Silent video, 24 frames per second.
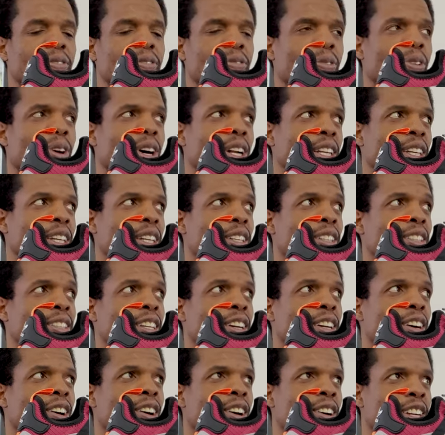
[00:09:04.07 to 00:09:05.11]
wanting
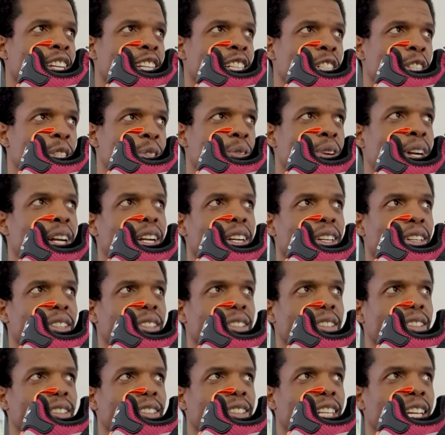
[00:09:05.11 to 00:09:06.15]
on a
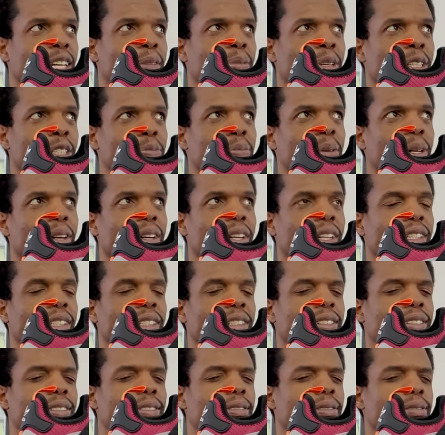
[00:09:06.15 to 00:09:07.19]
trail type
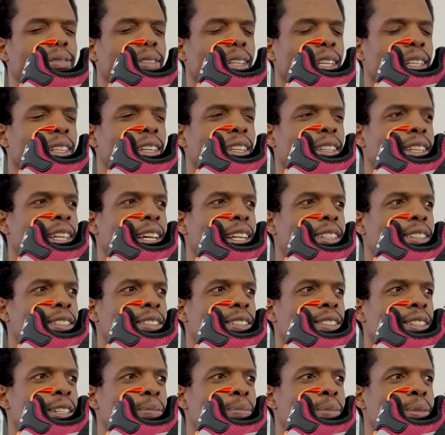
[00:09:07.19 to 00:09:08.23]
experience. I think that
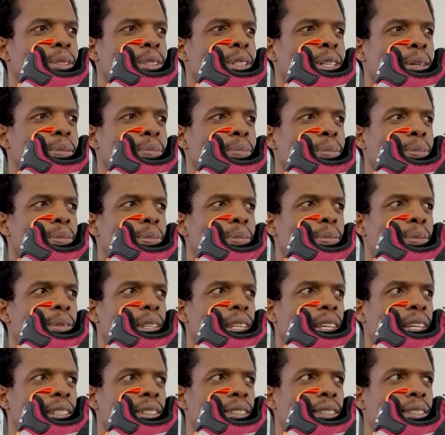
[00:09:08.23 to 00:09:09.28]
sums up
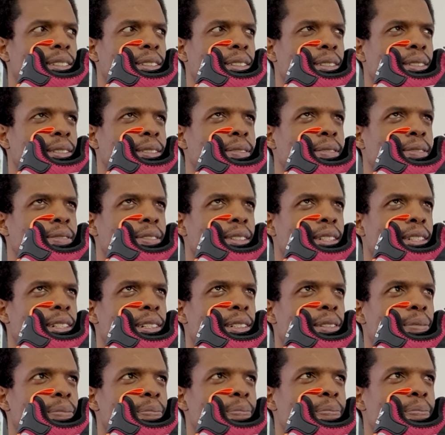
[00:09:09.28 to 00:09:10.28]
this, right?